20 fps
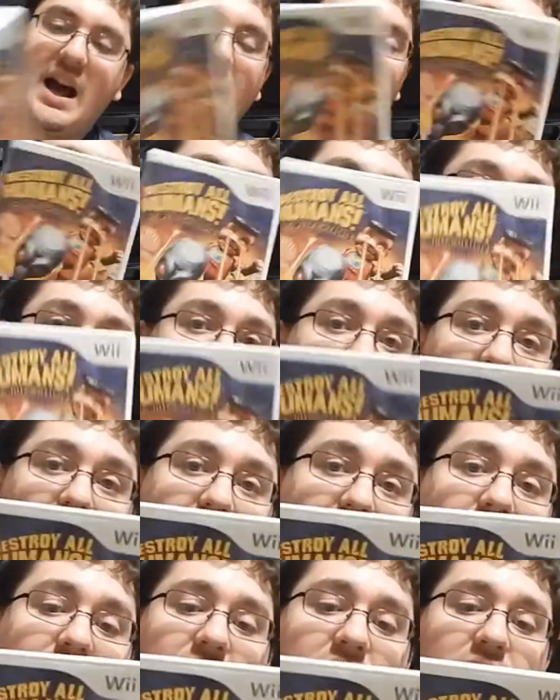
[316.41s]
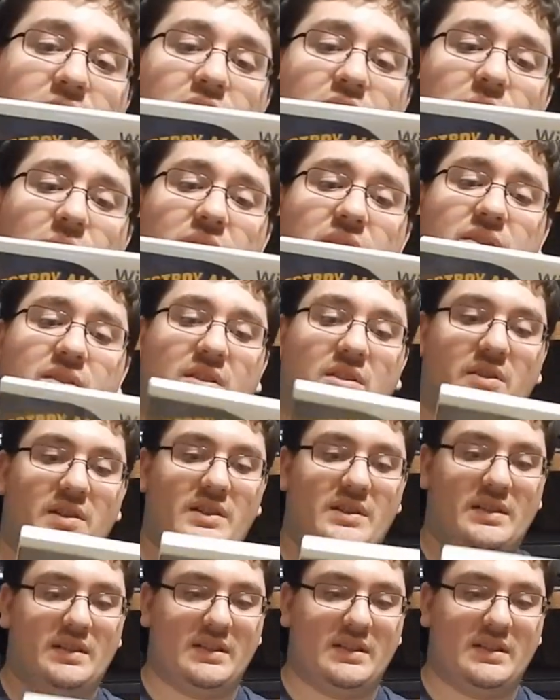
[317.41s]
I just love the Destroy All Humans series,